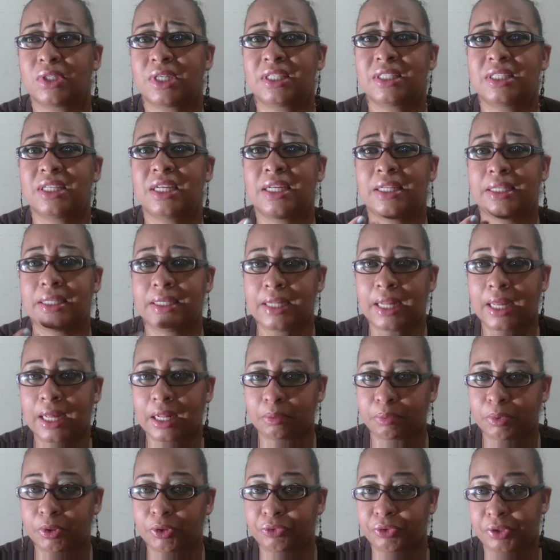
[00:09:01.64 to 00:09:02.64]
out and say you need
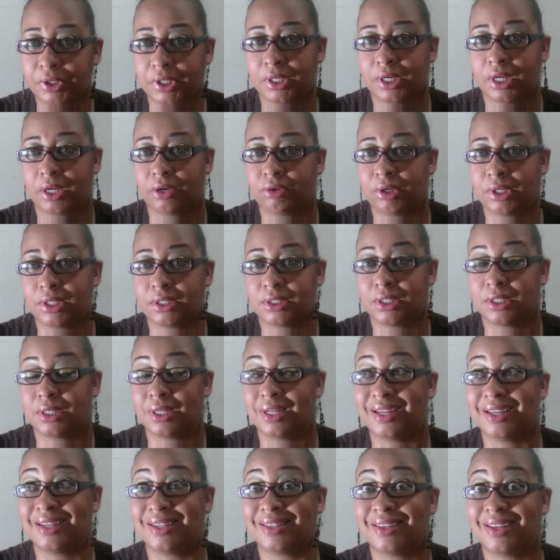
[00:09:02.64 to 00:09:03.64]
help in reading and writing
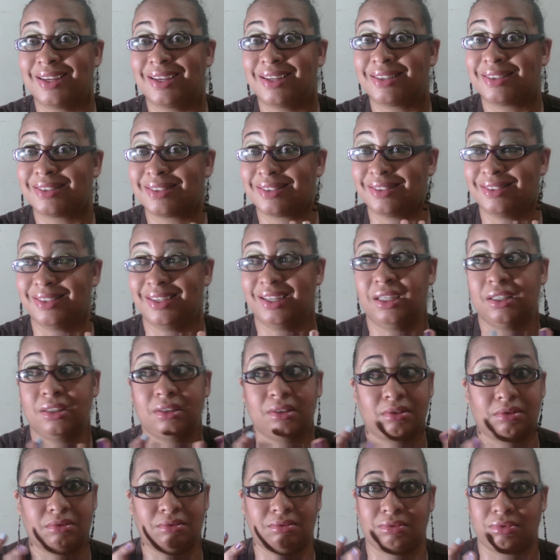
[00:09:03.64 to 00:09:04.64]
it it it
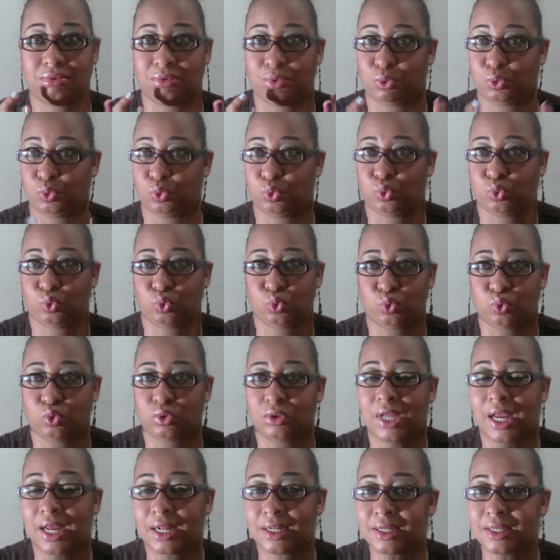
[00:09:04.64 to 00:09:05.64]

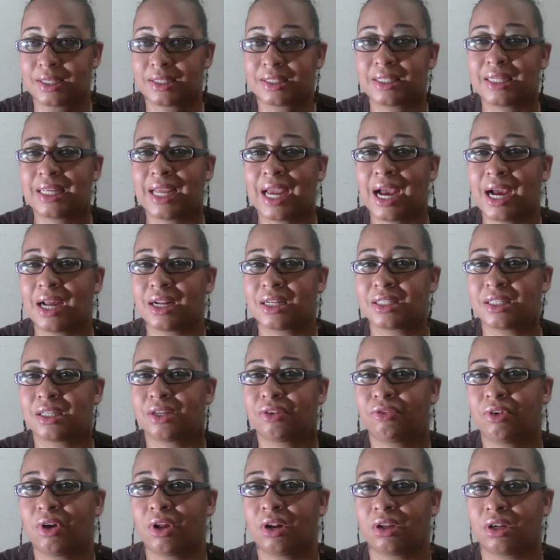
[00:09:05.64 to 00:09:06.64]
that is the hardest
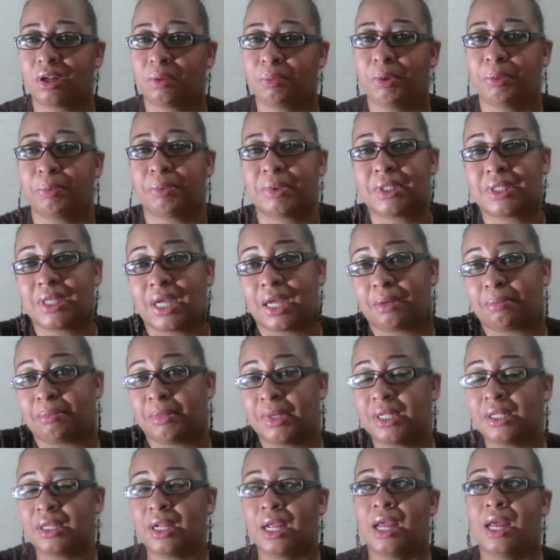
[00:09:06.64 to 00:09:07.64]
thing for a lot of people to
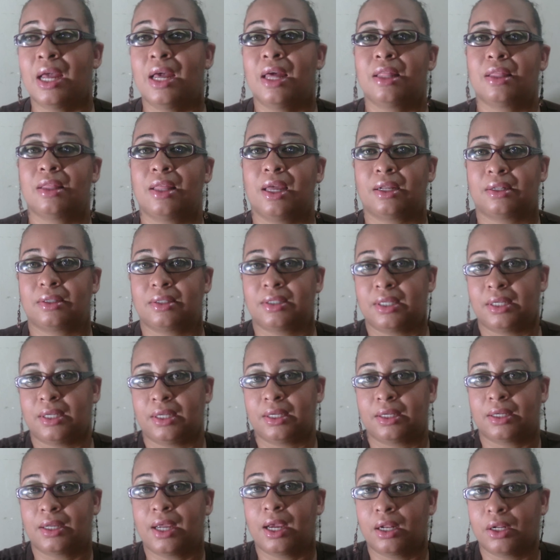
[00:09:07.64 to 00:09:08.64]
admit that
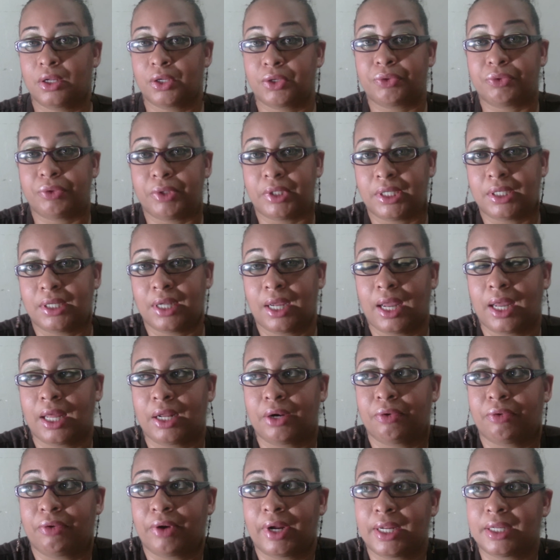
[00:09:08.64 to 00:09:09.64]
they cannot read
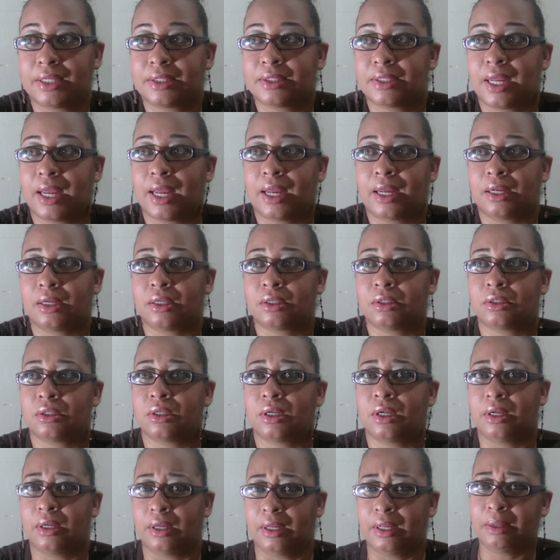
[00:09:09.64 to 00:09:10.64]
and write and
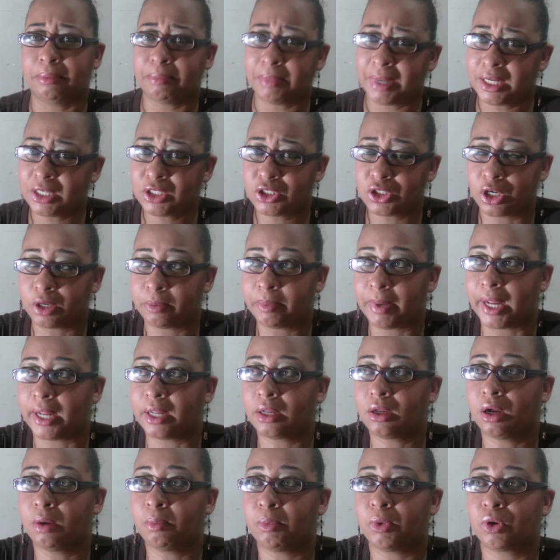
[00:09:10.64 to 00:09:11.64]
in my job i
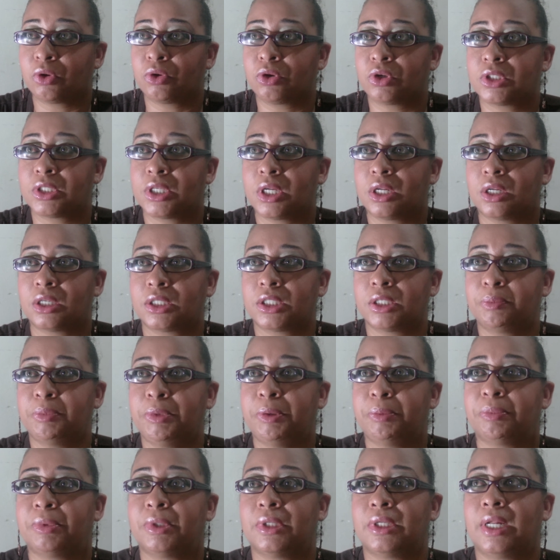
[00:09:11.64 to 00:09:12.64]
come across a lot of
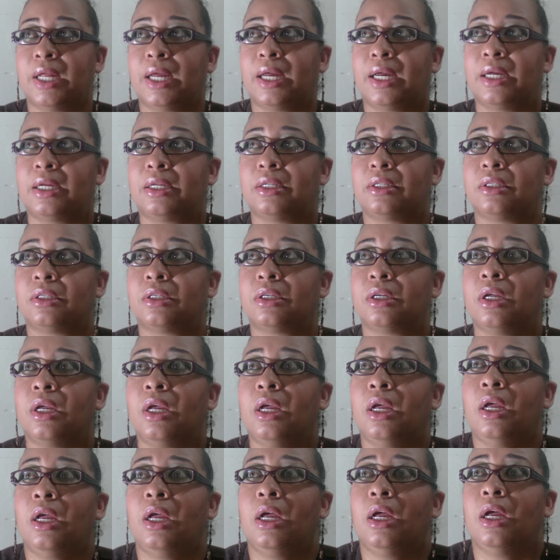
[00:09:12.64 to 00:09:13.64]
people and
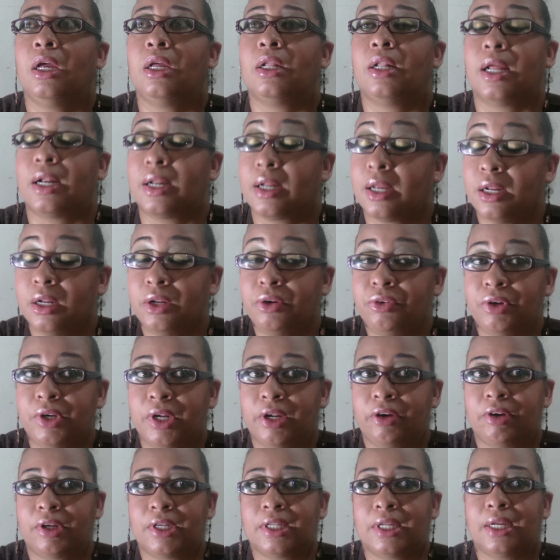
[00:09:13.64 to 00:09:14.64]
that cannot read
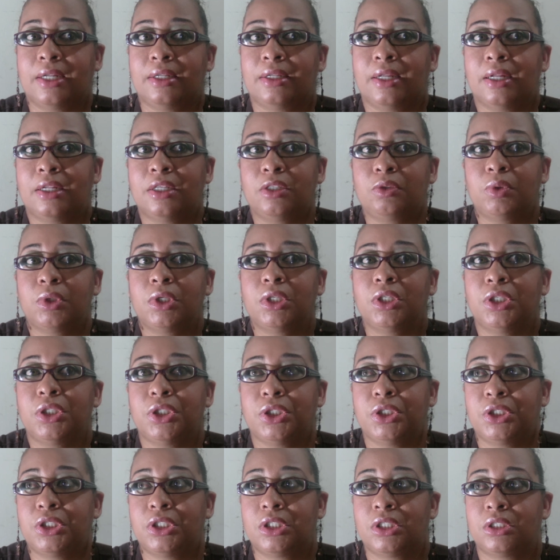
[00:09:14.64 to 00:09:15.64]
and write and that is what
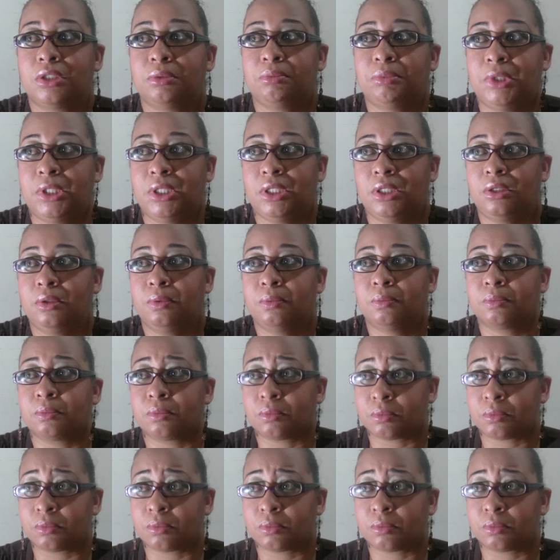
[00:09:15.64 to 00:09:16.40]
urged me